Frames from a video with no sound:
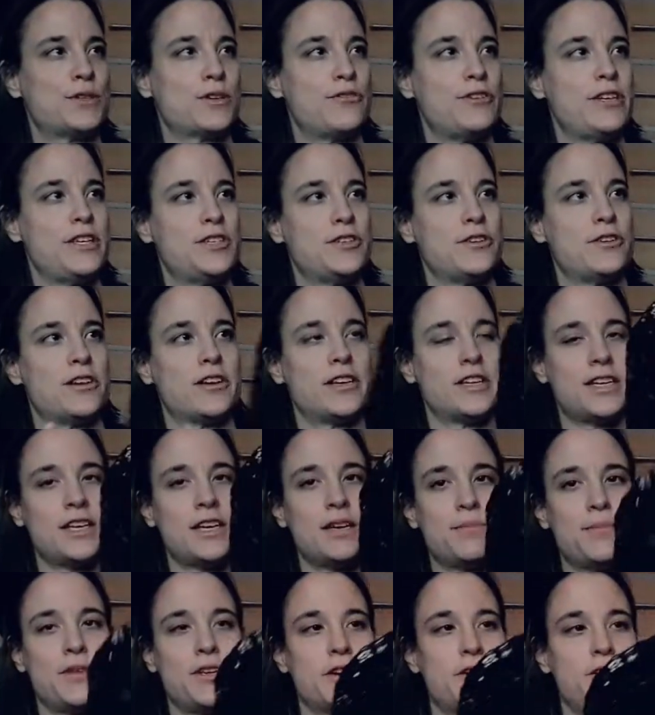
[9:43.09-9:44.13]
I really do like
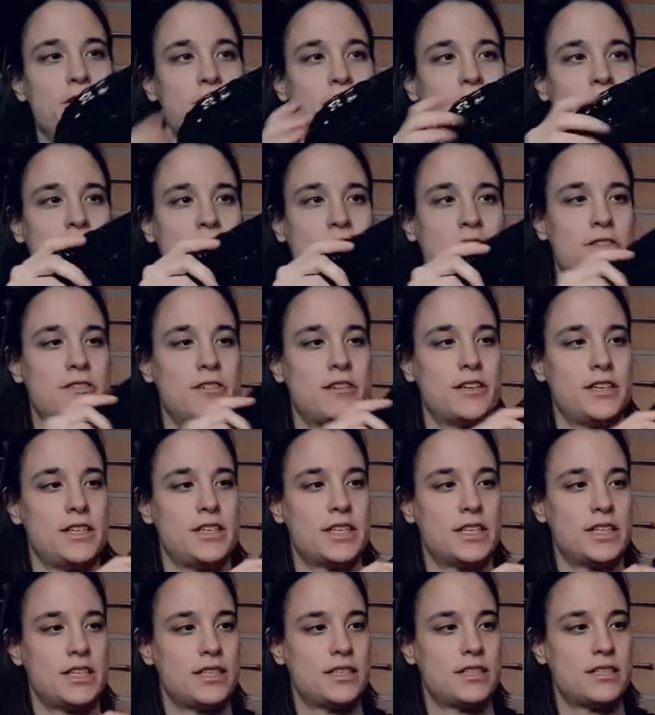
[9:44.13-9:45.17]
it. The only thing I don't
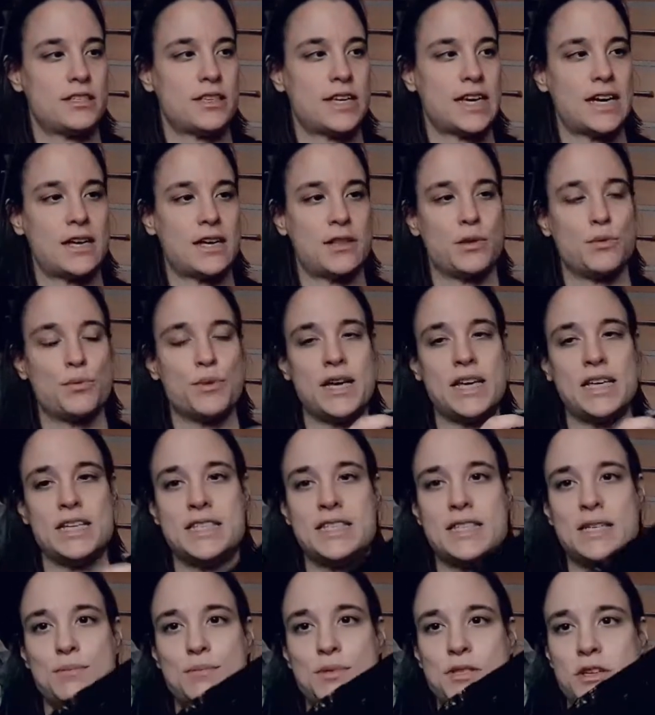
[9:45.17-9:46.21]
like is the hat, the way it
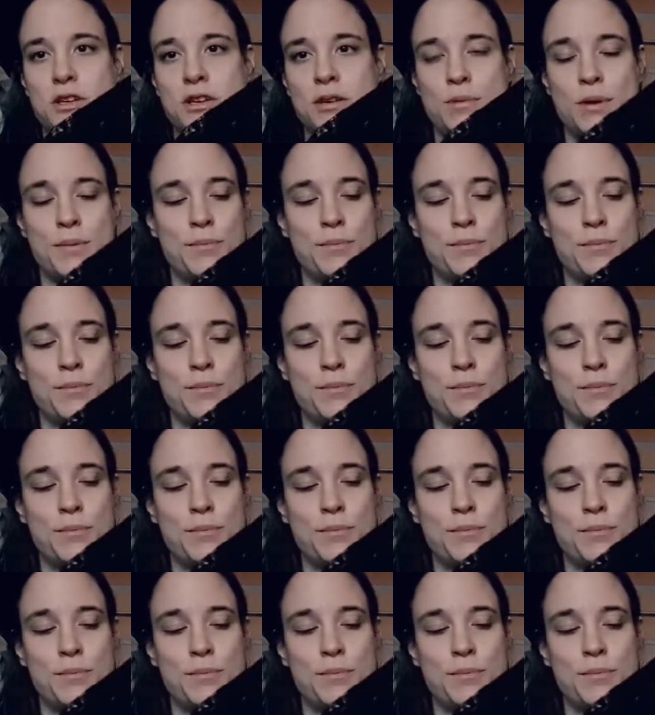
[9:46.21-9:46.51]
zips up.